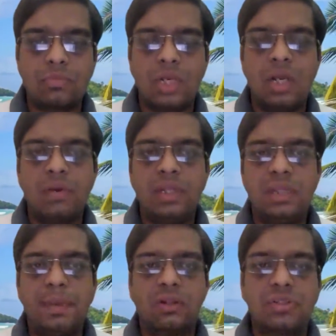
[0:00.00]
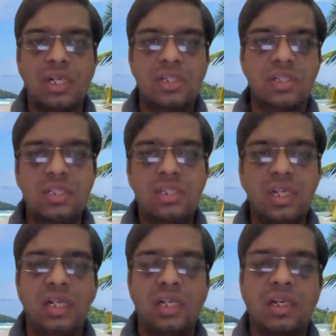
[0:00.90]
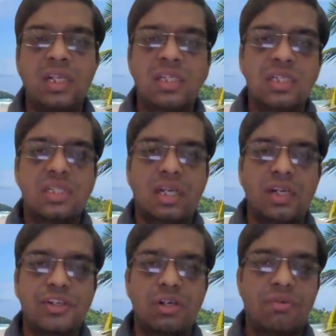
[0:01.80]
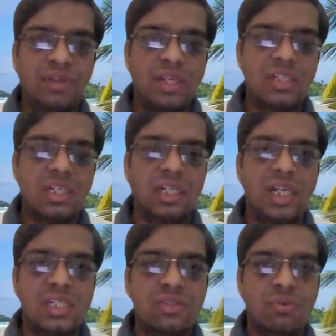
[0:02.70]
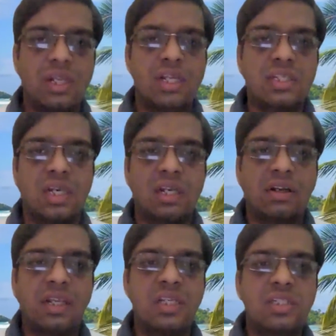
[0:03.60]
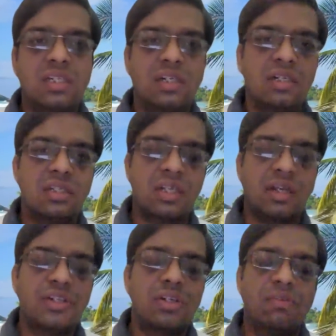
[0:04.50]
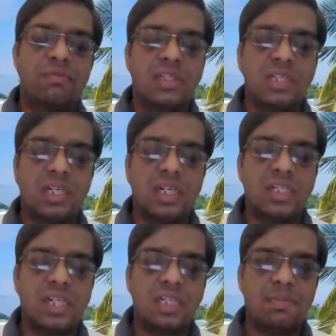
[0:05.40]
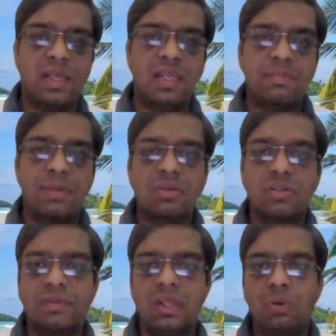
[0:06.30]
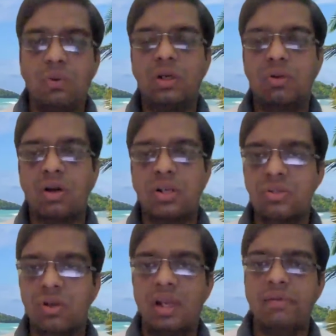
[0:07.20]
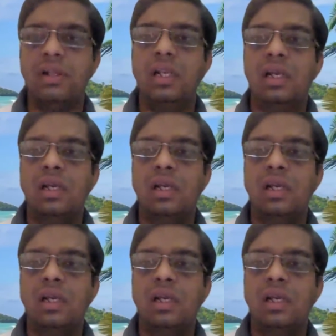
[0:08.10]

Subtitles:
Now, in the pathogenesis, increased secretion of ACTH. So there is increased secretion of ACTH takes place because of the lowered cortisol level.